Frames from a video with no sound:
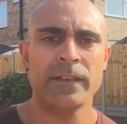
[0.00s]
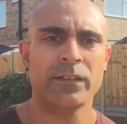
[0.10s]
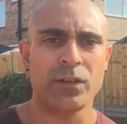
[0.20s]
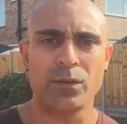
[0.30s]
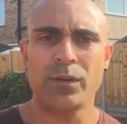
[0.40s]

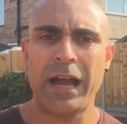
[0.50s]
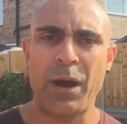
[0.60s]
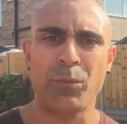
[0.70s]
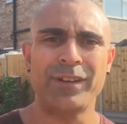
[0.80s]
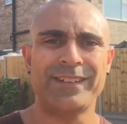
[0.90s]
So
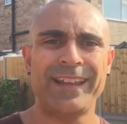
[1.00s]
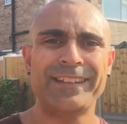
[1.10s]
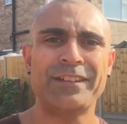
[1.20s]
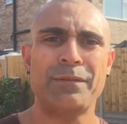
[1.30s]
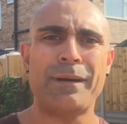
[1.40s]
I want to
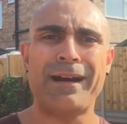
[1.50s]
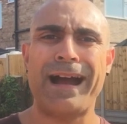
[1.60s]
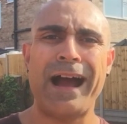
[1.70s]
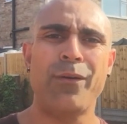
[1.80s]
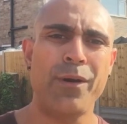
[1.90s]
tell you
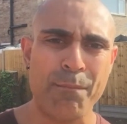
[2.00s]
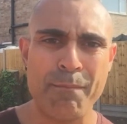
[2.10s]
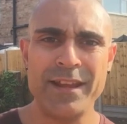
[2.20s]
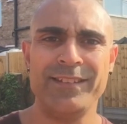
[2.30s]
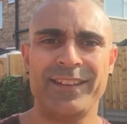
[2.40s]
about how
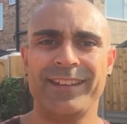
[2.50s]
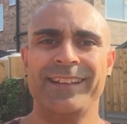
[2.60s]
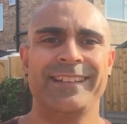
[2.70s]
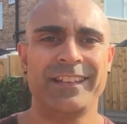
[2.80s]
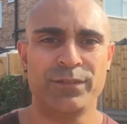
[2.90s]

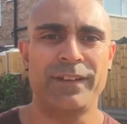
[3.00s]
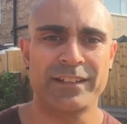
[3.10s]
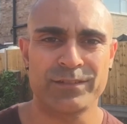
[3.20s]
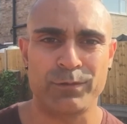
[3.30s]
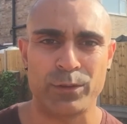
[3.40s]
amazing this
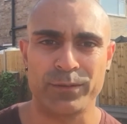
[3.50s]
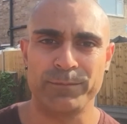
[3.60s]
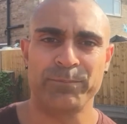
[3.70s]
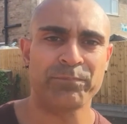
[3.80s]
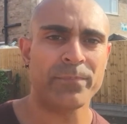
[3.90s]
fast
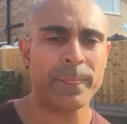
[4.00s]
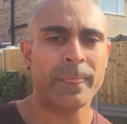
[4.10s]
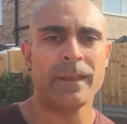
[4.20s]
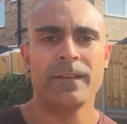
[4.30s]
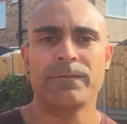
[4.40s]
was.
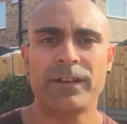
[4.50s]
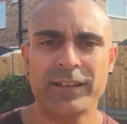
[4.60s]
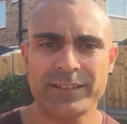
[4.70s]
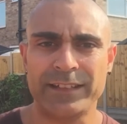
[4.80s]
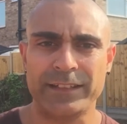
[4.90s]

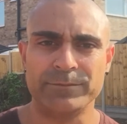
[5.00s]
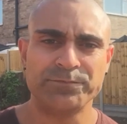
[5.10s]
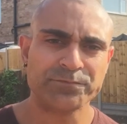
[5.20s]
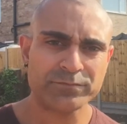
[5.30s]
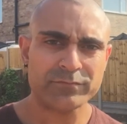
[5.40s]
Firstly,
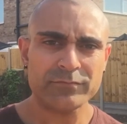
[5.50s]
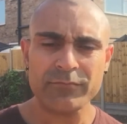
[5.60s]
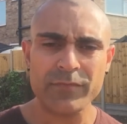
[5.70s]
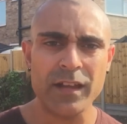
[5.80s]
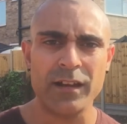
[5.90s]

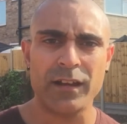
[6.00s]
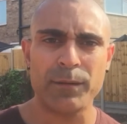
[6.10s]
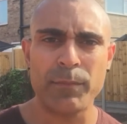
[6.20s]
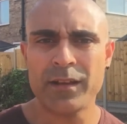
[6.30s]
um,